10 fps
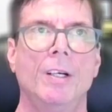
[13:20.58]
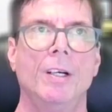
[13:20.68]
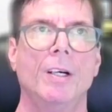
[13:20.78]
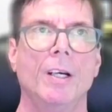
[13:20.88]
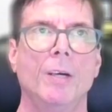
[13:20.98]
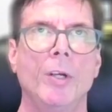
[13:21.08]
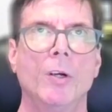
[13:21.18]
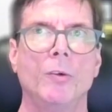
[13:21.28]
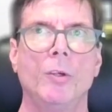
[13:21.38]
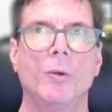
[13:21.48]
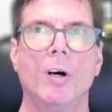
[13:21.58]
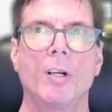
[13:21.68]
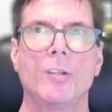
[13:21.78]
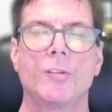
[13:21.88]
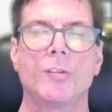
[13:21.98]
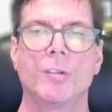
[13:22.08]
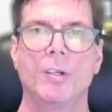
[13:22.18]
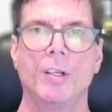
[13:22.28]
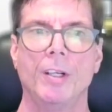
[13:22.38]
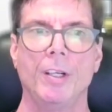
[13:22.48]
and we don't do audits
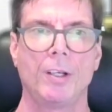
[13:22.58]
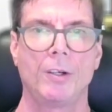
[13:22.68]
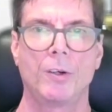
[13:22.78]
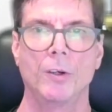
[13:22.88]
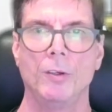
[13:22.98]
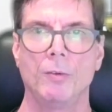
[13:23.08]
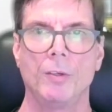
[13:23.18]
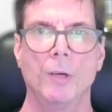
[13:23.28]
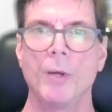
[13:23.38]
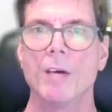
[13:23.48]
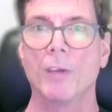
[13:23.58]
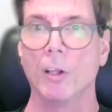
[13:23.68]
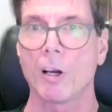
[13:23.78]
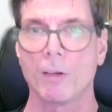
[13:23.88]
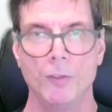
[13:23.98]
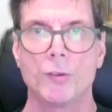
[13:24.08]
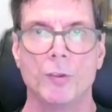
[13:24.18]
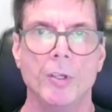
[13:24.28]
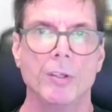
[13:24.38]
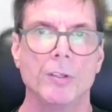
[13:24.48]
on we have a lot of
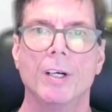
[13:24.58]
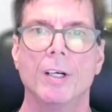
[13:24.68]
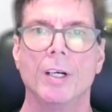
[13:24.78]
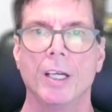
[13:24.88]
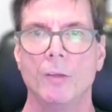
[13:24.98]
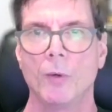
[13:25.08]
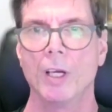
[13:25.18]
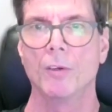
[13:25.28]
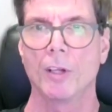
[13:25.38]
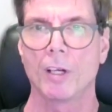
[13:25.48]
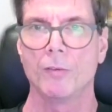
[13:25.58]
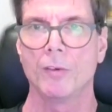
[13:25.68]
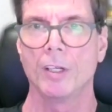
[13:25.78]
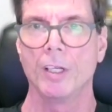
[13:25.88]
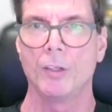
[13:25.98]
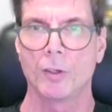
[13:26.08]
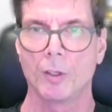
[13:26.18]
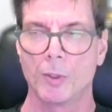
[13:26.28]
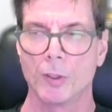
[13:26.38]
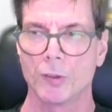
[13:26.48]
distributors and we have a lot of internal
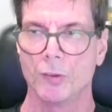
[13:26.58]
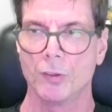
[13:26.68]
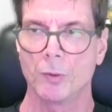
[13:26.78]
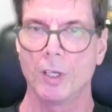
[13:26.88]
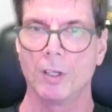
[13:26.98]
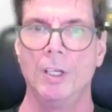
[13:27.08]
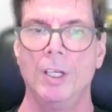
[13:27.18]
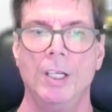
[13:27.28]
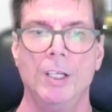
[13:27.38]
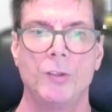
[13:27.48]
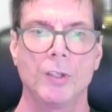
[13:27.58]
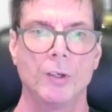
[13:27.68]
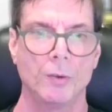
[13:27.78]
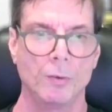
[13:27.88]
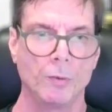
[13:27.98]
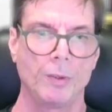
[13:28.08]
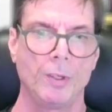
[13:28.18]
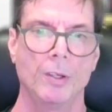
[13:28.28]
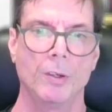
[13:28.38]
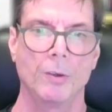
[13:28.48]
persons as well. So,
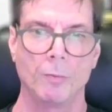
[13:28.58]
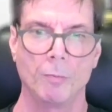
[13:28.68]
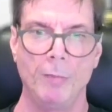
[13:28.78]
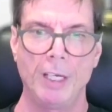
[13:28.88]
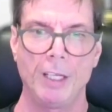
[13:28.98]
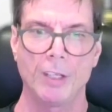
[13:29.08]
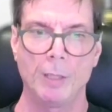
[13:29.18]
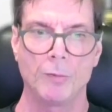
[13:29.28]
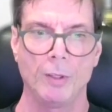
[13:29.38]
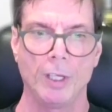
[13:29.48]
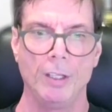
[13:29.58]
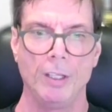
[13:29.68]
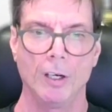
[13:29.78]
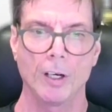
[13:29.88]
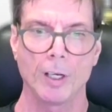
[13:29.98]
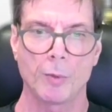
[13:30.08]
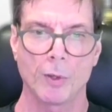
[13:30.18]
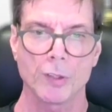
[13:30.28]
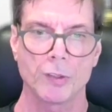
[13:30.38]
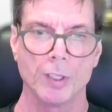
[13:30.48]
many times in the audit
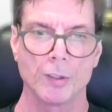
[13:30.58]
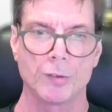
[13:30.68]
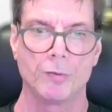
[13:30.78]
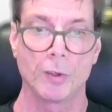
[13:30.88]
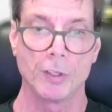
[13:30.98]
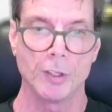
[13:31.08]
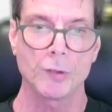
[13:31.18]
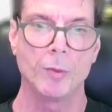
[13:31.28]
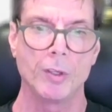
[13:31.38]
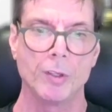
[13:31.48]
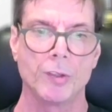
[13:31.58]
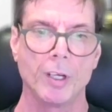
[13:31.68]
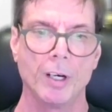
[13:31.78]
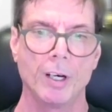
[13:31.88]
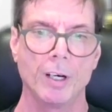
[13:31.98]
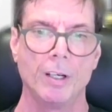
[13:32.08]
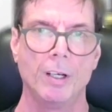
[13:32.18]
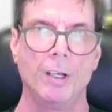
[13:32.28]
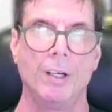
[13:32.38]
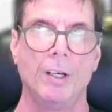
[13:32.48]
process for the distributors, they are
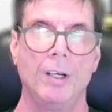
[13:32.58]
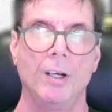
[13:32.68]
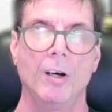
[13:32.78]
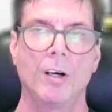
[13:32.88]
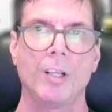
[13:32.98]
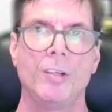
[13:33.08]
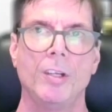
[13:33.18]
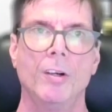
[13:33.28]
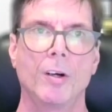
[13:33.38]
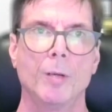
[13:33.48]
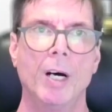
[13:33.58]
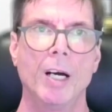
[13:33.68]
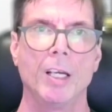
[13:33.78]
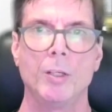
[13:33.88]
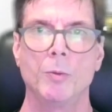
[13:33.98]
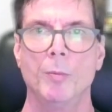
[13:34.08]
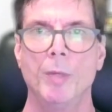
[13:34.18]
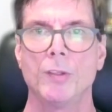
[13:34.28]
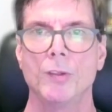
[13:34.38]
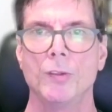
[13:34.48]
audited on a biannual
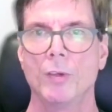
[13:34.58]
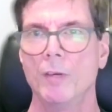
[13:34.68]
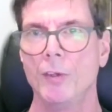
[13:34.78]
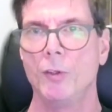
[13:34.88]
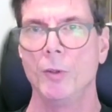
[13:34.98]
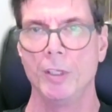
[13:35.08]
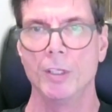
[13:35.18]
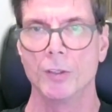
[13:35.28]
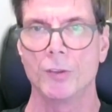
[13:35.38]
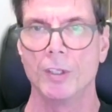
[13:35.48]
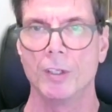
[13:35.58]
basis. So every 2 years,